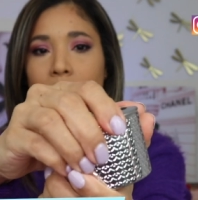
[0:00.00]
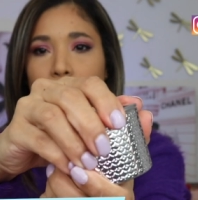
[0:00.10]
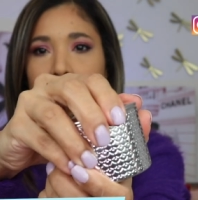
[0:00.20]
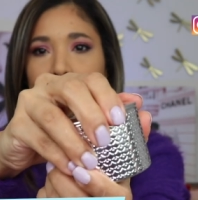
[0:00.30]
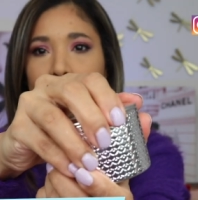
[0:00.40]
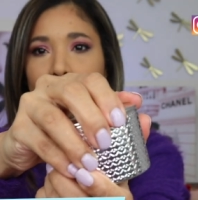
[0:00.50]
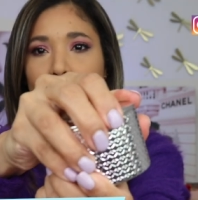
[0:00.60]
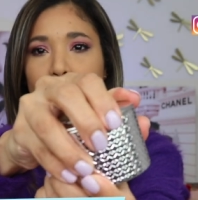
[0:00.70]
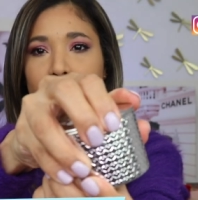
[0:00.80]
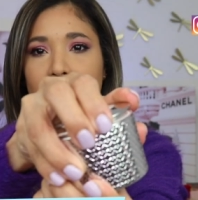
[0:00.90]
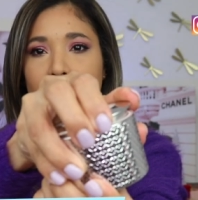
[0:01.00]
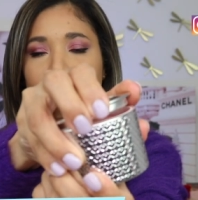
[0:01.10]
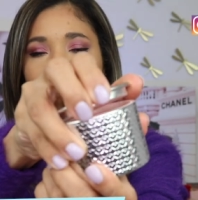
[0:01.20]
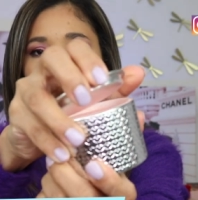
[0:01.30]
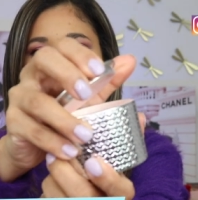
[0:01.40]
When you open it
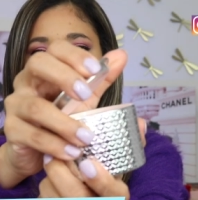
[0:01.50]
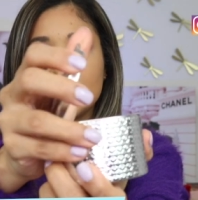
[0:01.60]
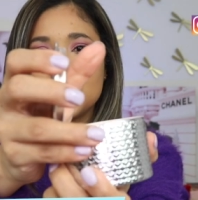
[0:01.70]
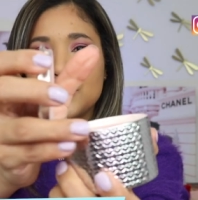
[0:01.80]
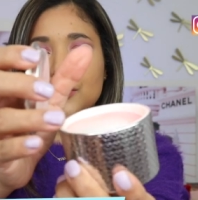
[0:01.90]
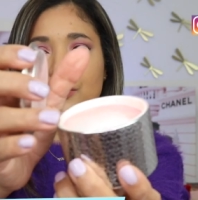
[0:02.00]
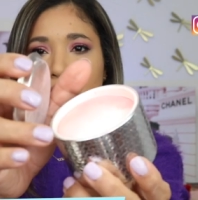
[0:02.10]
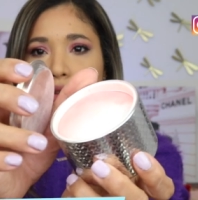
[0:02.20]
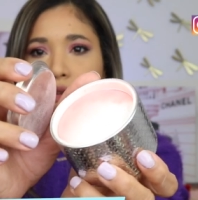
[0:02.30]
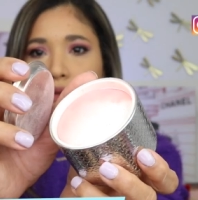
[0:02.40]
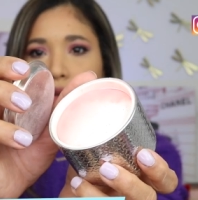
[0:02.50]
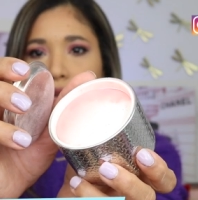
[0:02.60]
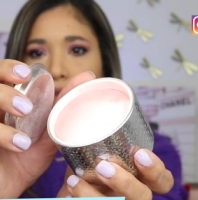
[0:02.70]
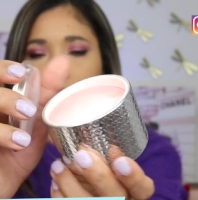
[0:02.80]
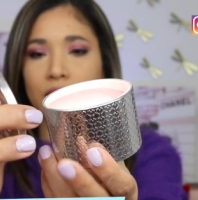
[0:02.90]
up, as usual, you
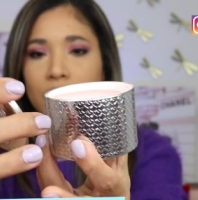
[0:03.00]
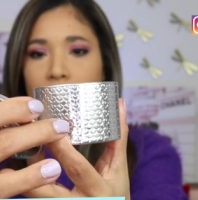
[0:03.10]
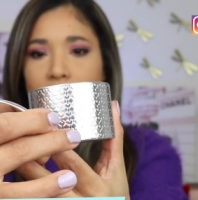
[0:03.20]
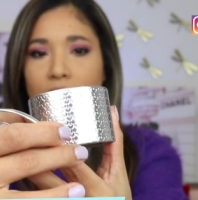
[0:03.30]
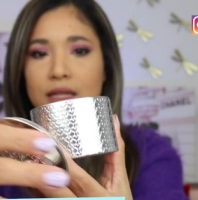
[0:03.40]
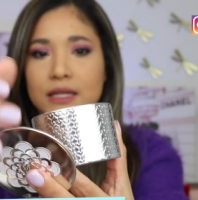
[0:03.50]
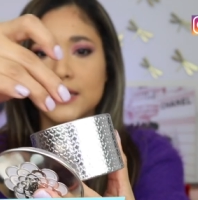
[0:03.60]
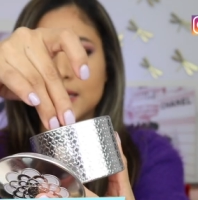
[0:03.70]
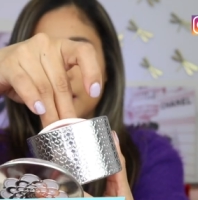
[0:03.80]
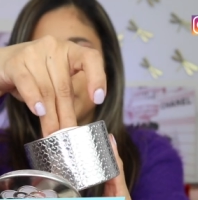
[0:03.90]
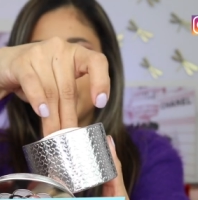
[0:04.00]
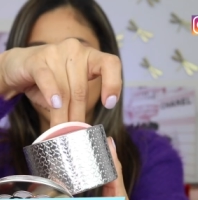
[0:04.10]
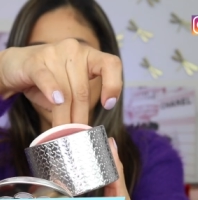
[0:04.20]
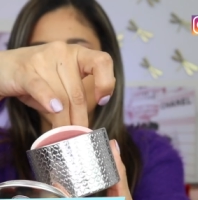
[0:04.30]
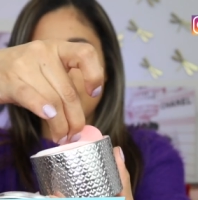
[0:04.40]
get that
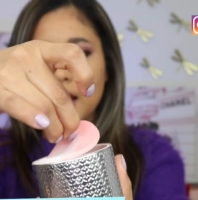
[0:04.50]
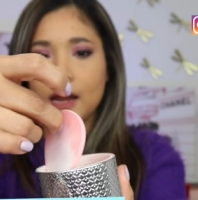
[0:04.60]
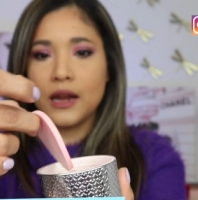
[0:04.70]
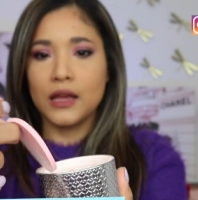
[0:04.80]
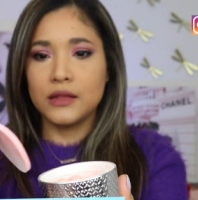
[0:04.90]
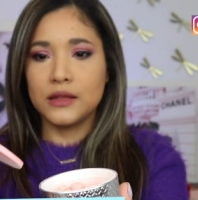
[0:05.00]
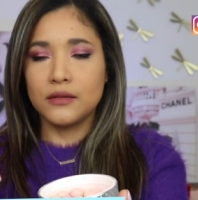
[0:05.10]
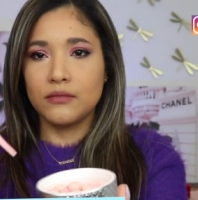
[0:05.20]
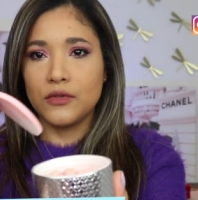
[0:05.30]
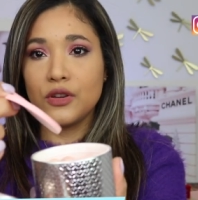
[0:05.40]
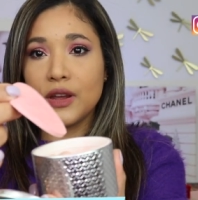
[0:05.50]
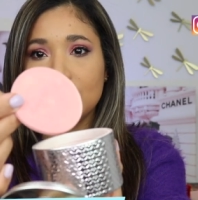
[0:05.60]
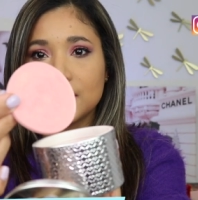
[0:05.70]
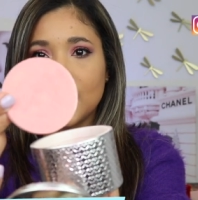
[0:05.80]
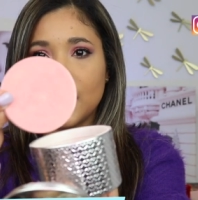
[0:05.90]
stopper and you get
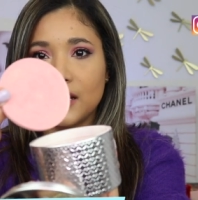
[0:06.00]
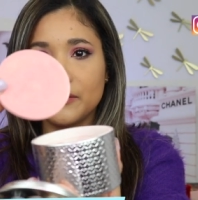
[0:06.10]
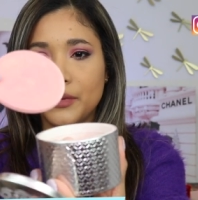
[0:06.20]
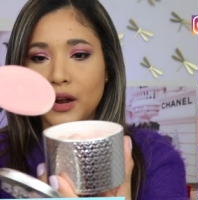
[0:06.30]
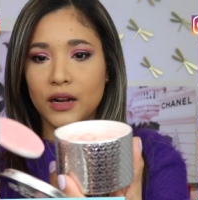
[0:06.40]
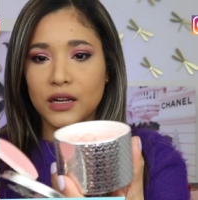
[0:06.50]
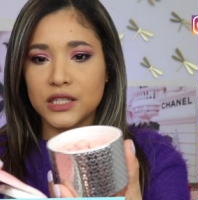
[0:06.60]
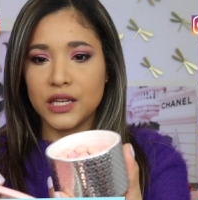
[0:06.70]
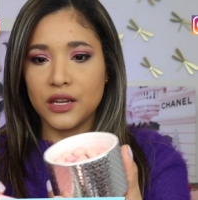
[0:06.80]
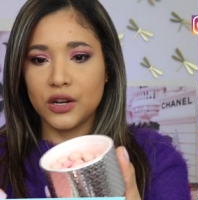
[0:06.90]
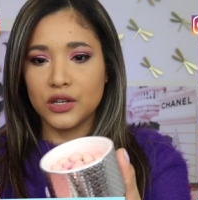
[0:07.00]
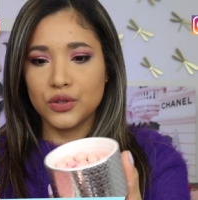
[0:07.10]
a ton of product here.